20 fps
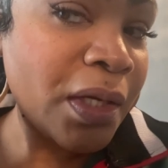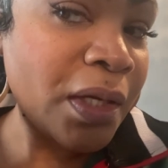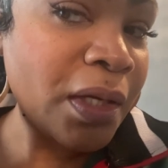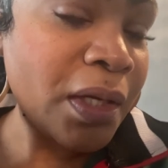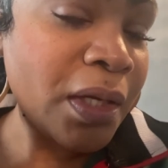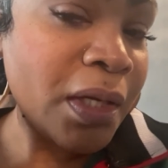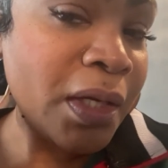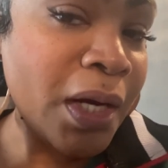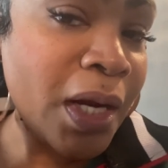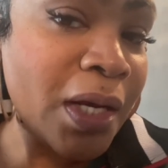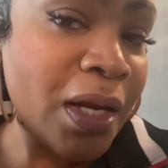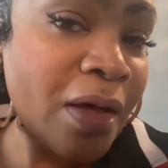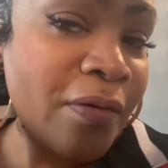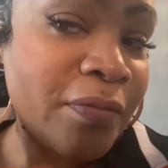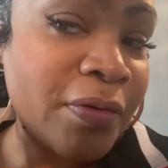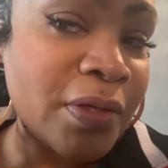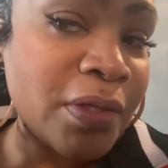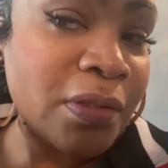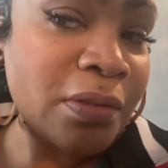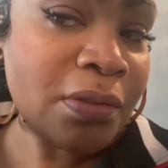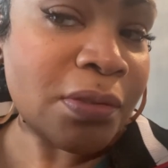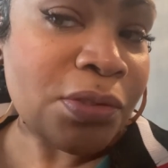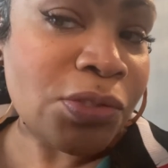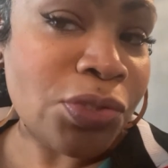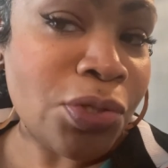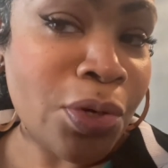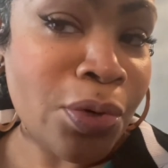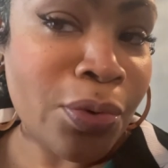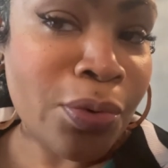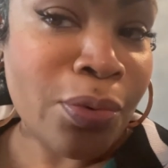And I love it.
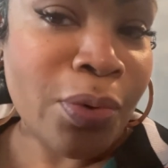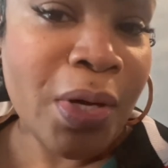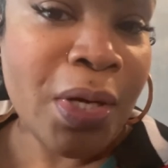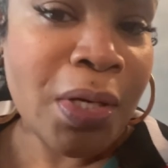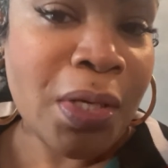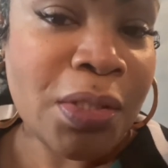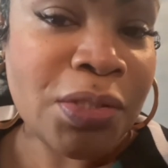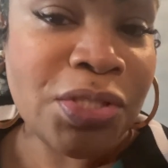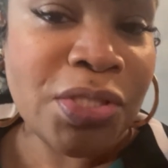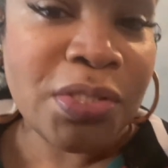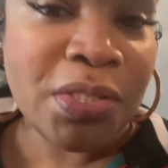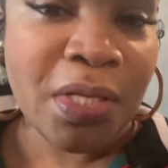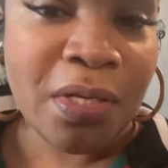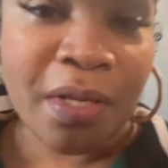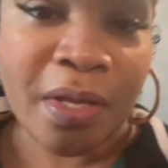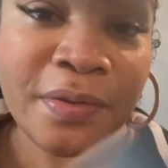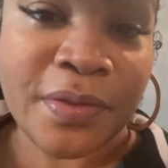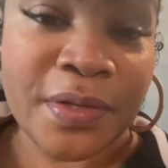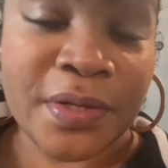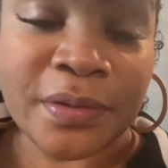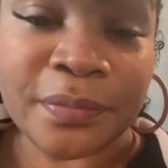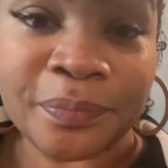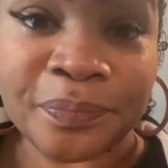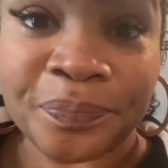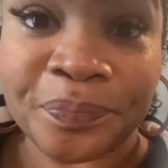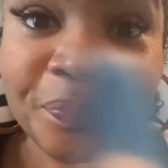So just another